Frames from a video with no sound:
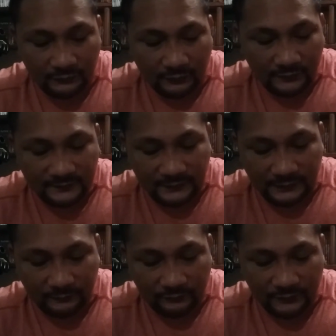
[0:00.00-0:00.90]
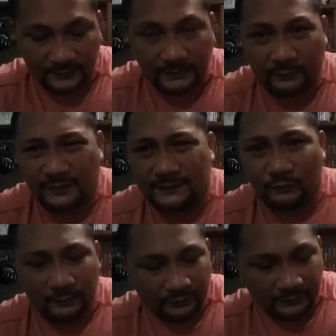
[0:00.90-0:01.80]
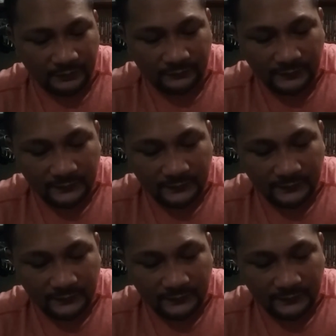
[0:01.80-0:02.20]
are the same because I might want to swap them out.